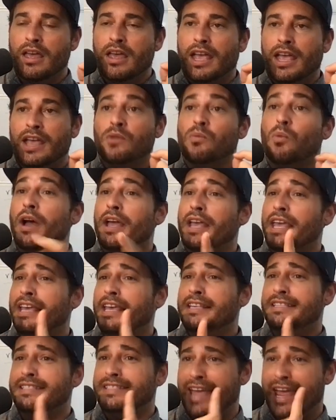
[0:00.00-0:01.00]
In what he
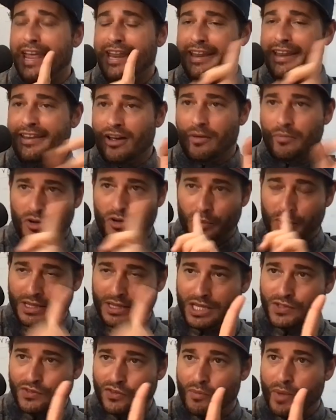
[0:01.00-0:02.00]
stated, now I'm going to read
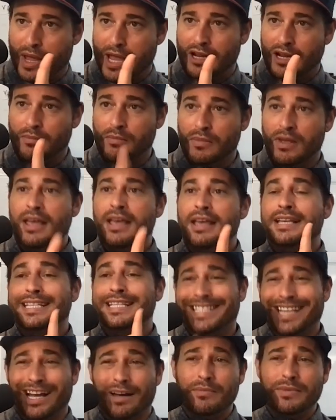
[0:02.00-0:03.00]
this verbatim,
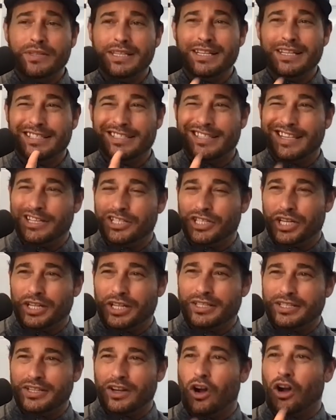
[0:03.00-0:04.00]
some
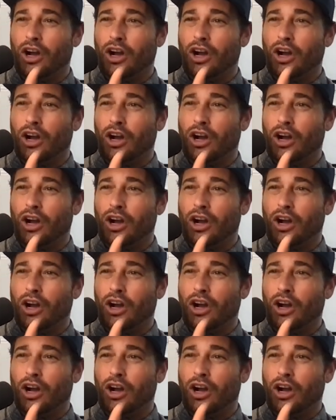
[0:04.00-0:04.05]
decisions are